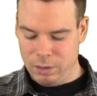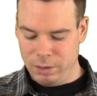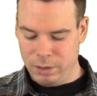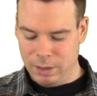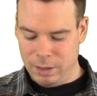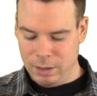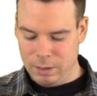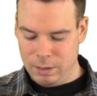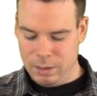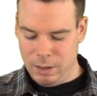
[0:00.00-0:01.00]
you're looking
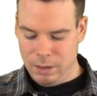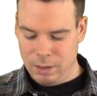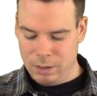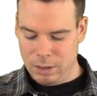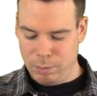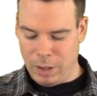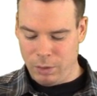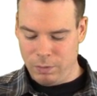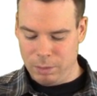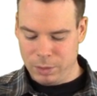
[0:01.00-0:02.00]
at, d, to the
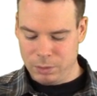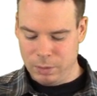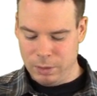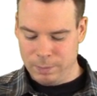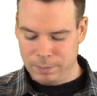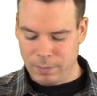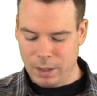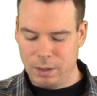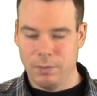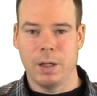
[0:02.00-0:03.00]
power of n plus 1,
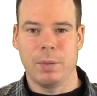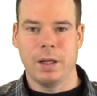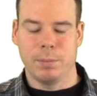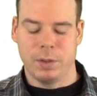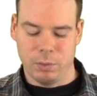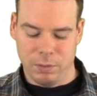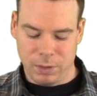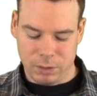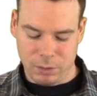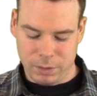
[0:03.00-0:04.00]
divided by n plus 1
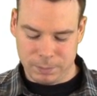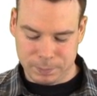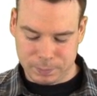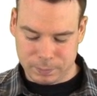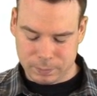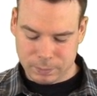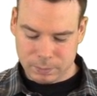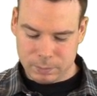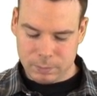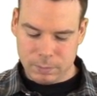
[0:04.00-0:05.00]
factorial.
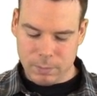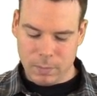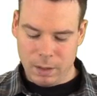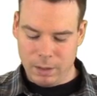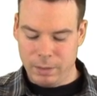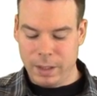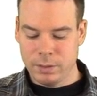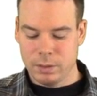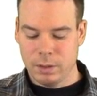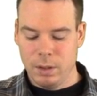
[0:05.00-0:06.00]
Now
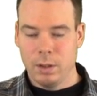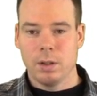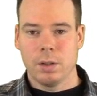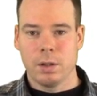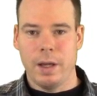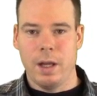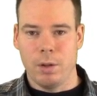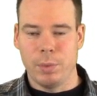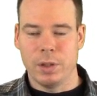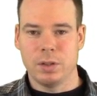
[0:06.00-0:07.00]
that's going to
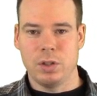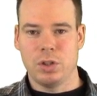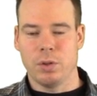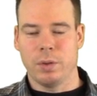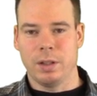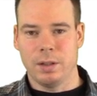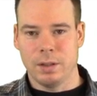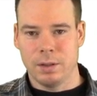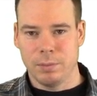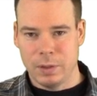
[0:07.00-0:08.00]
help us in showing that
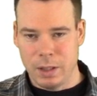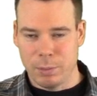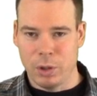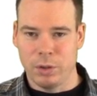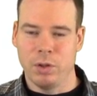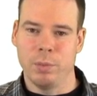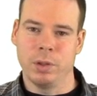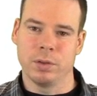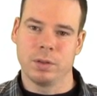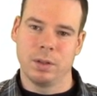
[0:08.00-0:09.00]
the Taylor
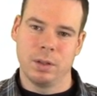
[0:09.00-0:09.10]
polynomials